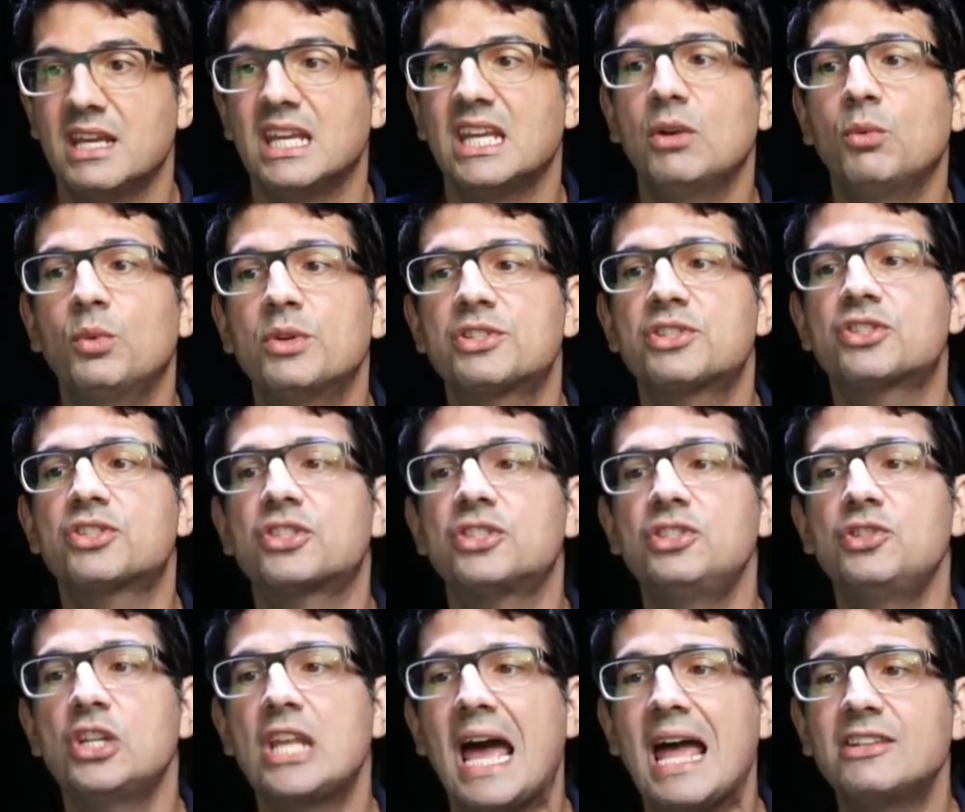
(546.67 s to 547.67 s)
it was
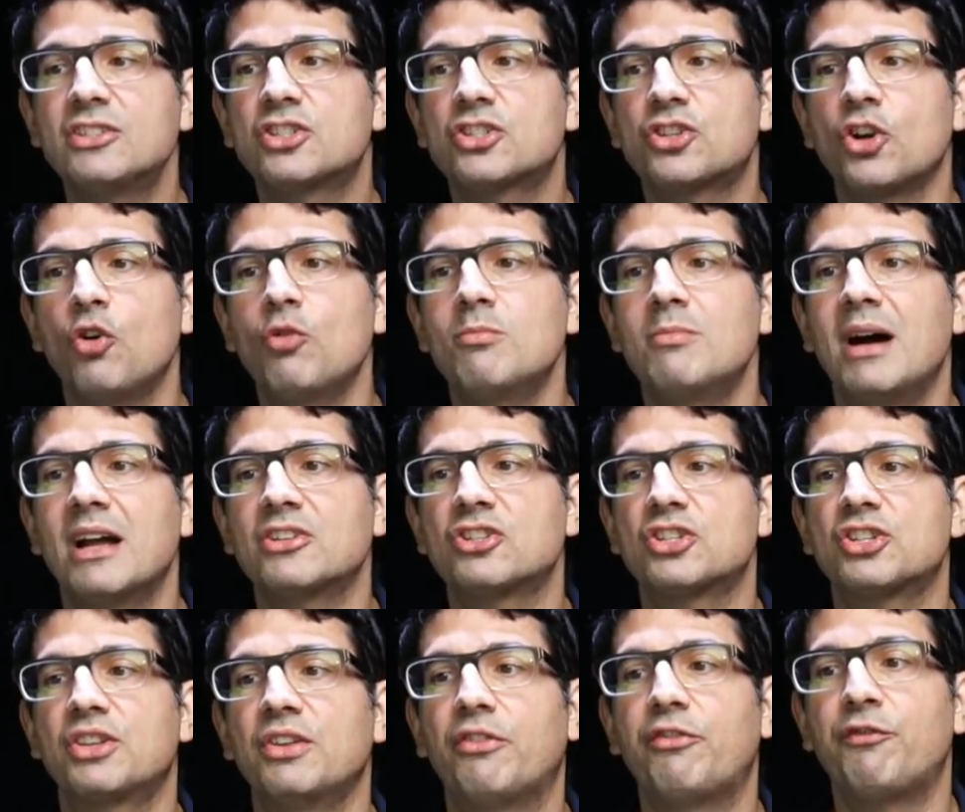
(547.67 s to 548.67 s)
not so
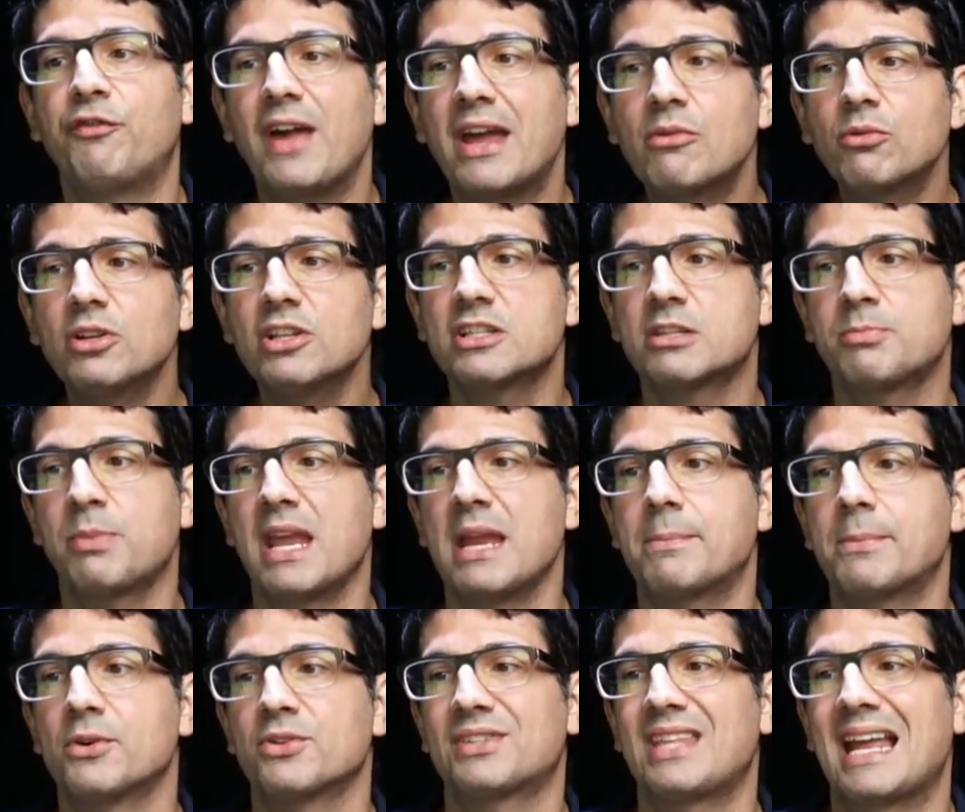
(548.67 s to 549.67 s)
much the Federalist
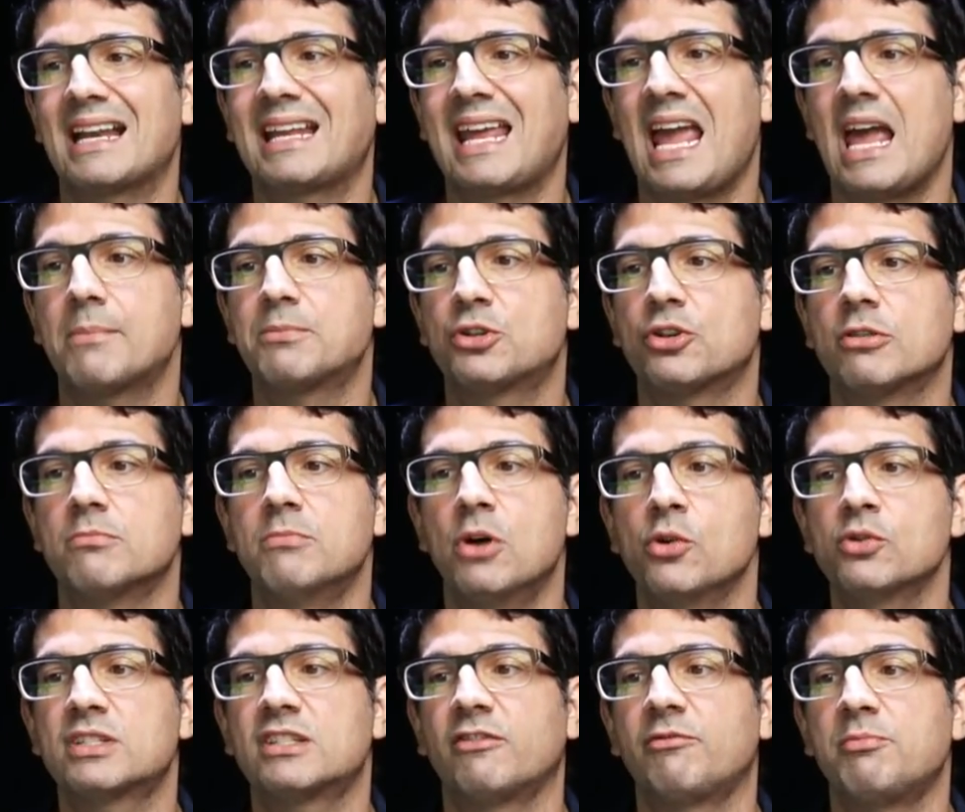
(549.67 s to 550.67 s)
Papers that captured
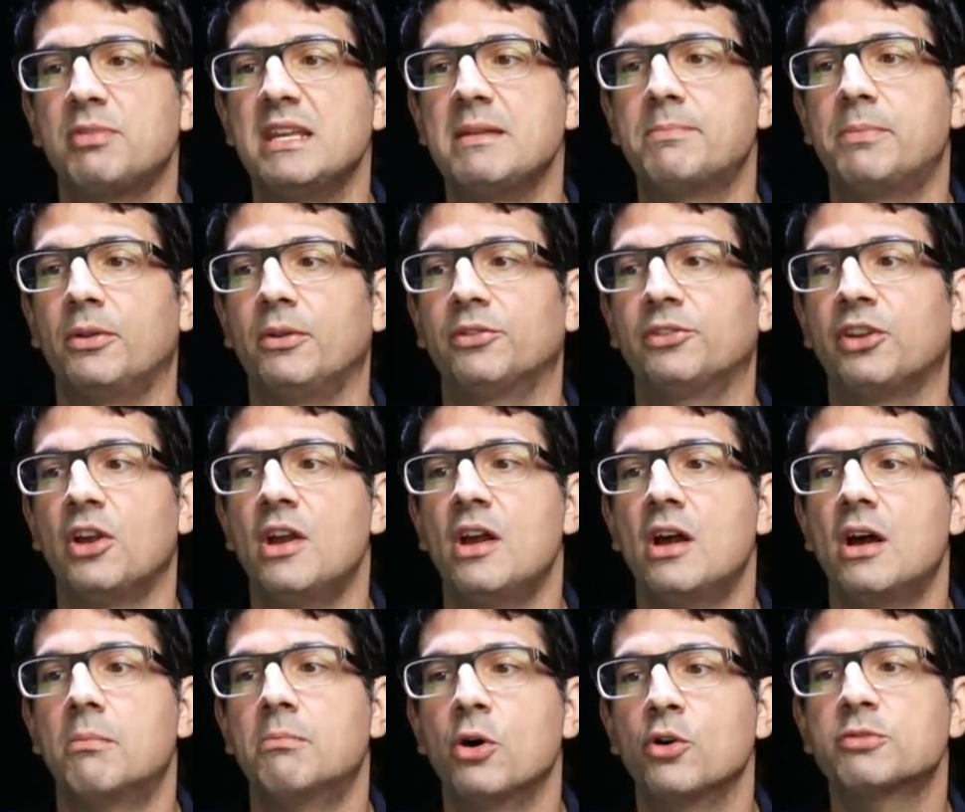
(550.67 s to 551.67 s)
most
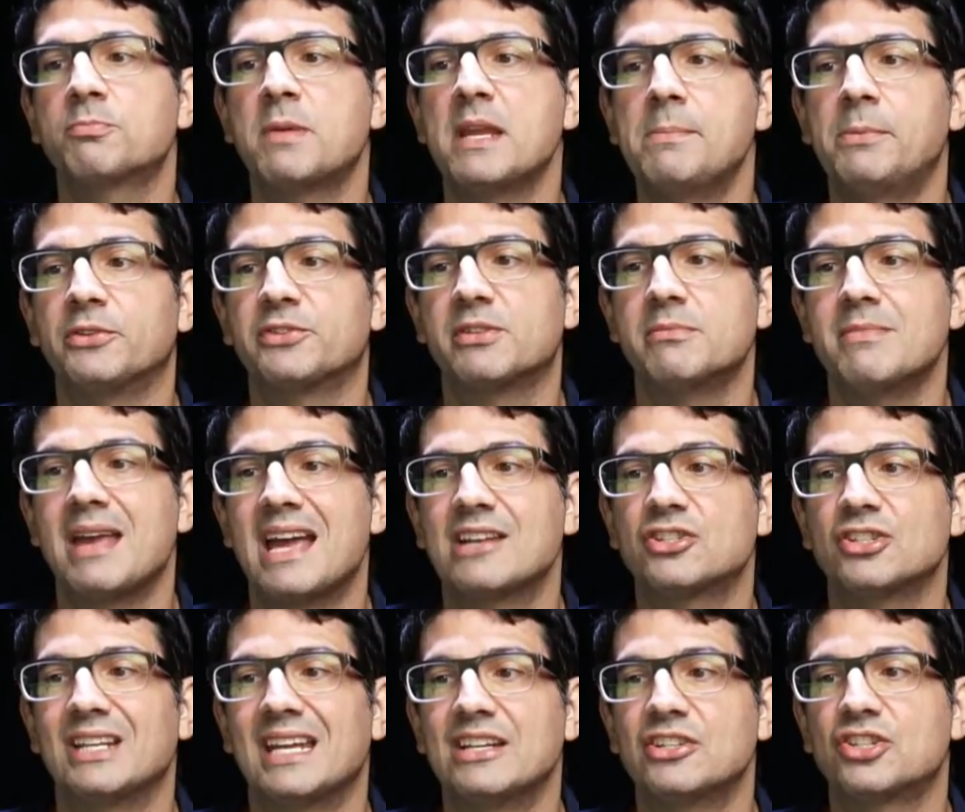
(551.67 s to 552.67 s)
people's
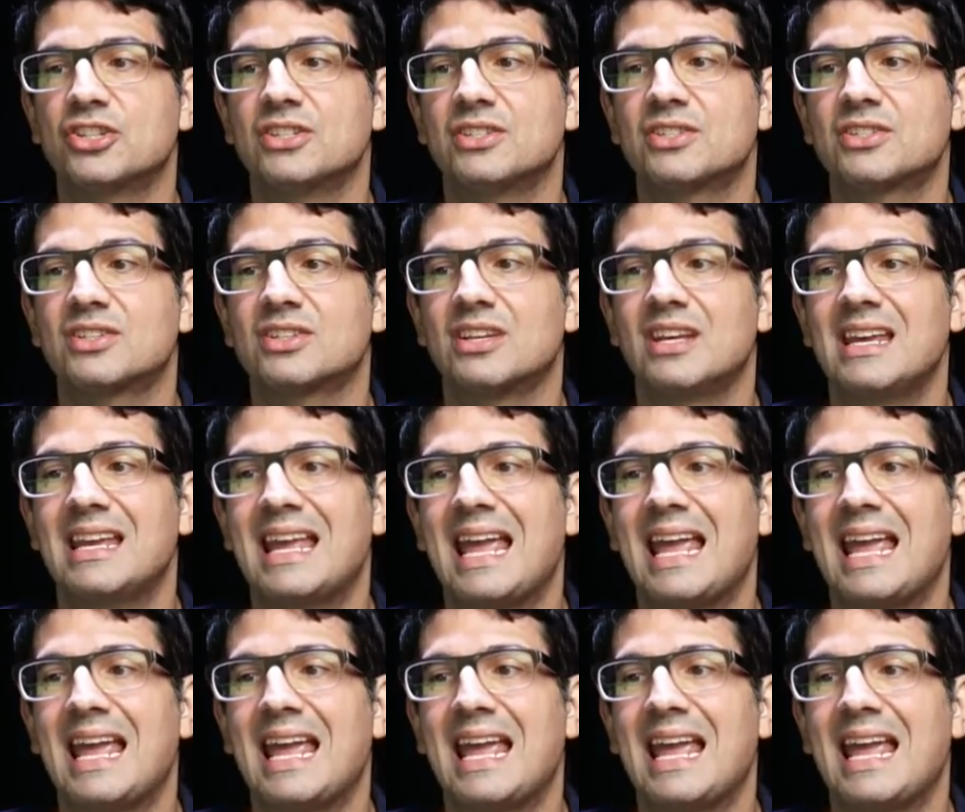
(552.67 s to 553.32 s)
imaginations